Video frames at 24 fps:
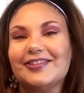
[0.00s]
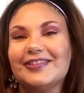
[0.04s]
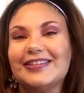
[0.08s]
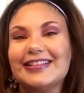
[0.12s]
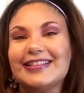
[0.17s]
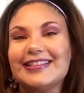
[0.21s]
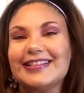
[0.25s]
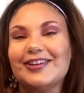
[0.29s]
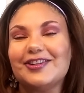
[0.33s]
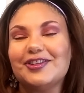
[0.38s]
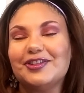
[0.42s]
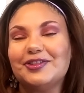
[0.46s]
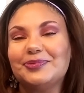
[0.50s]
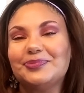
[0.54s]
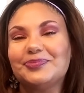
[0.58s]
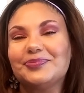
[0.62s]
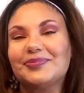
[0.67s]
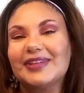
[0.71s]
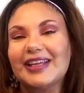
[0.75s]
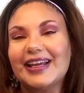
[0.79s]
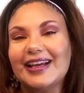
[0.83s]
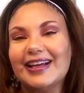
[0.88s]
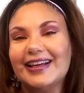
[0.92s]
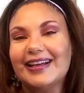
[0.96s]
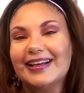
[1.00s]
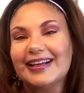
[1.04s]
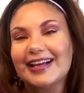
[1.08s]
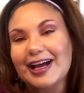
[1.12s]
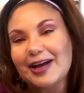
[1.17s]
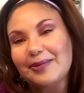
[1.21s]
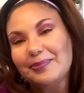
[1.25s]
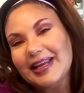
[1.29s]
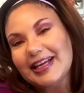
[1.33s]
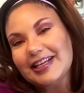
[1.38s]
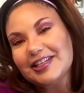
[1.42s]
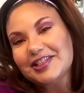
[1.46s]
And so
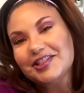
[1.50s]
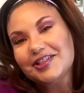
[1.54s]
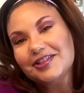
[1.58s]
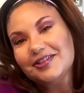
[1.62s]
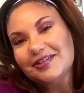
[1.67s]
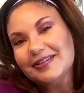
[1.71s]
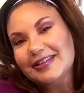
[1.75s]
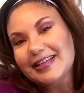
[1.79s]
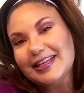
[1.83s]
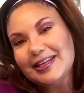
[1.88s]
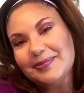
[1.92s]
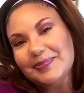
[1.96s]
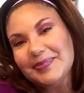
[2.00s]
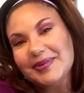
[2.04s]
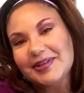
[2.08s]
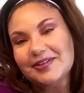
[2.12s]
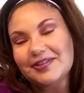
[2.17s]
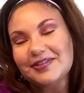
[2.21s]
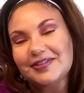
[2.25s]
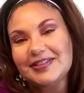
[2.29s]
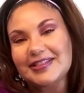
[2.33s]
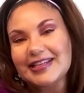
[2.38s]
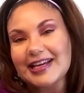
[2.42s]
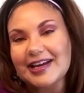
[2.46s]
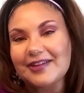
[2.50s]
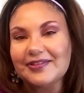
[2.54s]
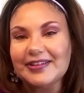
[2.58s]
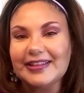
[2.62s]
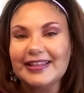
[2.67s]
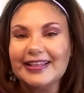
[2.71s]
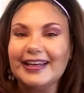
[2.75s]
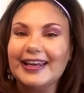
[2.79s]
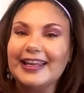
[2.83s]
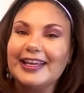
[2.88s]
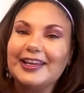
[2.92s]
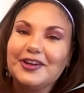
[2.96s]
God bless you. Keep you. Chat with
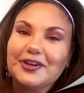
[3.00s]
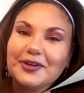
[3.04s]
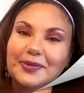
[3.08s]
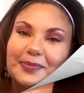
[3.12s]
you later.